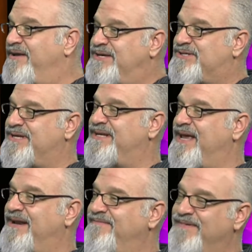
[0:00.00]

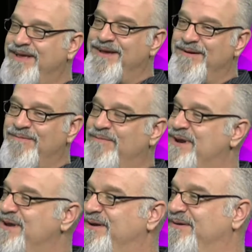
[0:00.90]
And
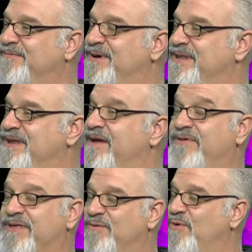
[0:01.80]
when
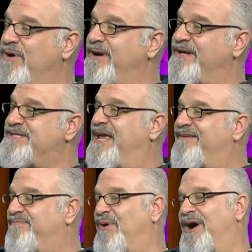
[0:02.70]
every other word is the
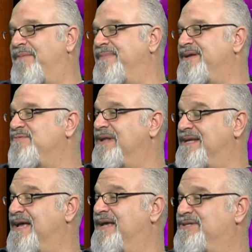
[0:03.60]
F-bomb, it really
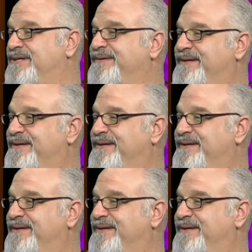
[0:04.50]
does. It